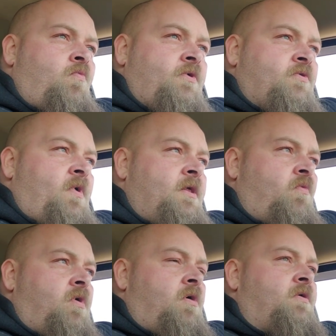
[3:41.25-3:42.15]
with the way the
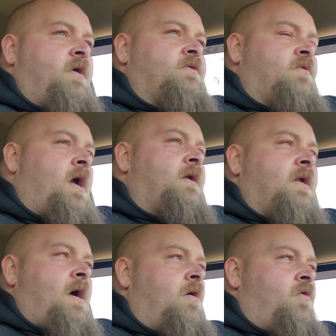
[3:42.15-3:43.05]
world is right
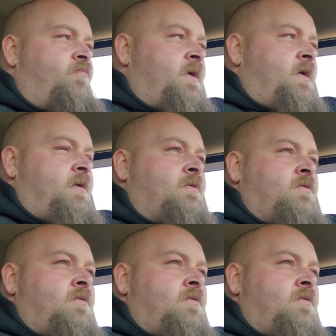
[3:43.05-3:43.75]
now, of being